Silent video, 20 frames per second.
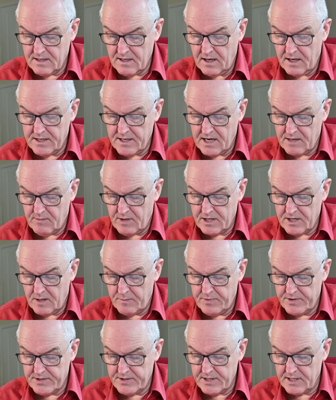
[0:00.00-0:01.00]

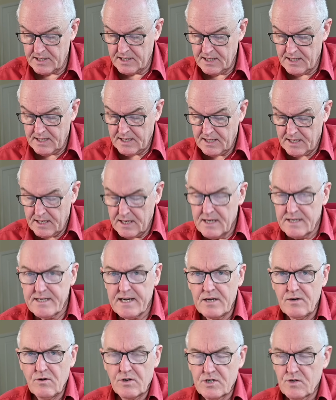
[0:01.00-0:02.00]
cardiomyopathy
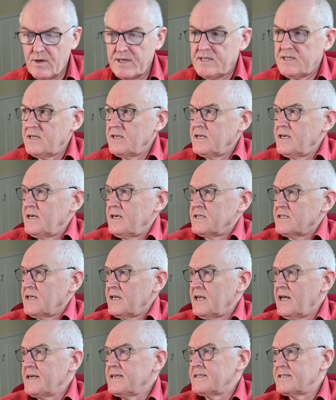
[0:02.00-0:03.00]
10 or 20 years
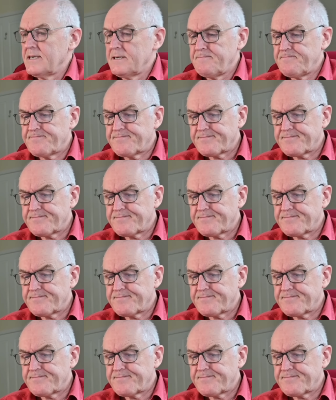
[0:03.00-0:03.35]
later.